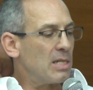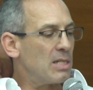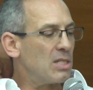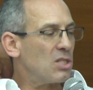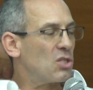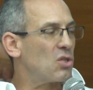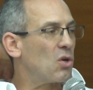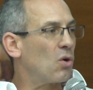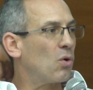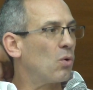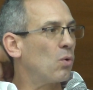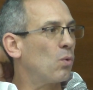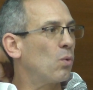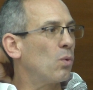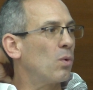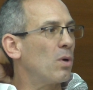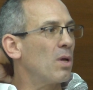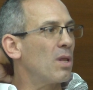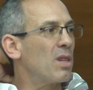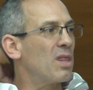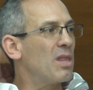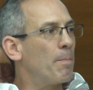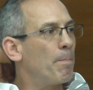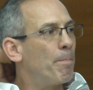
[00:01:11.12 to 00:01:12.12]
So
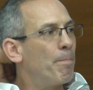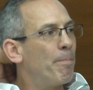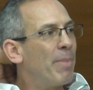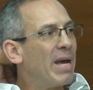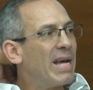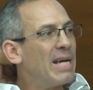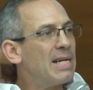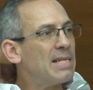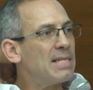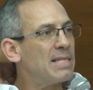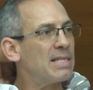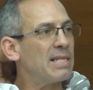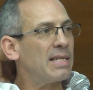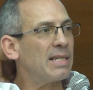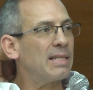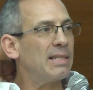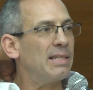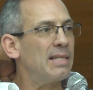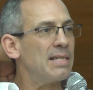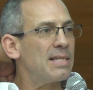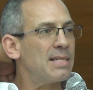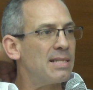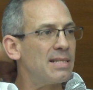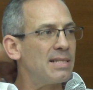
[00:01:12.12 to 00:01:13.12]
the
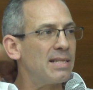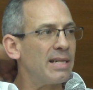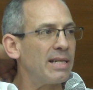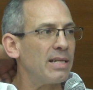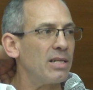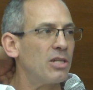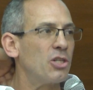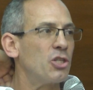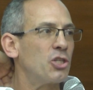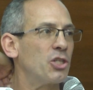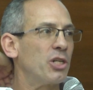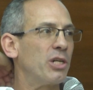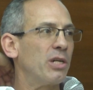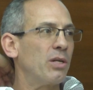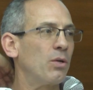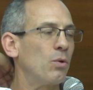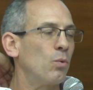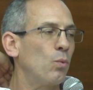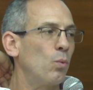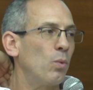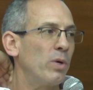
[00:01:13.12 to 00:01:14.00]
basic distinction